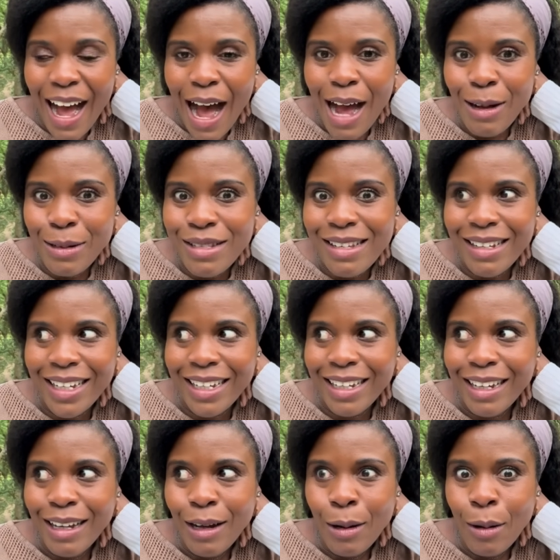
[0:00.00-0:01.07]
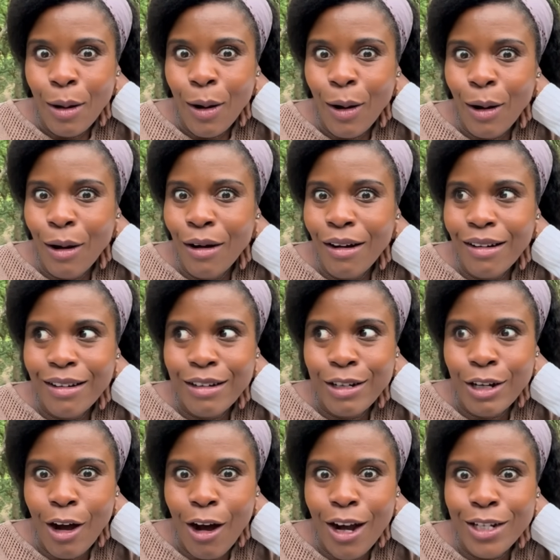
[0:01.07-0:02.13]
I was like, oh
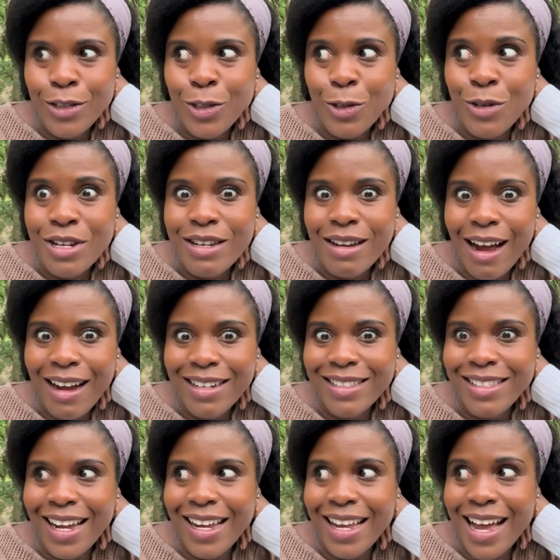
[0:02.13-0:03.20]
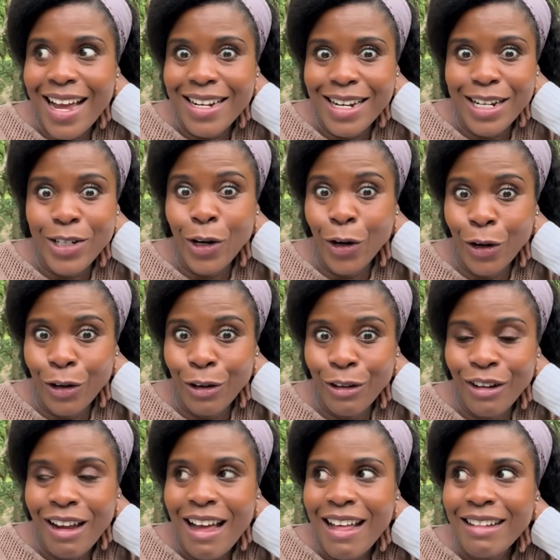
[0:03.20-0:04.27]
God, do not Diana her.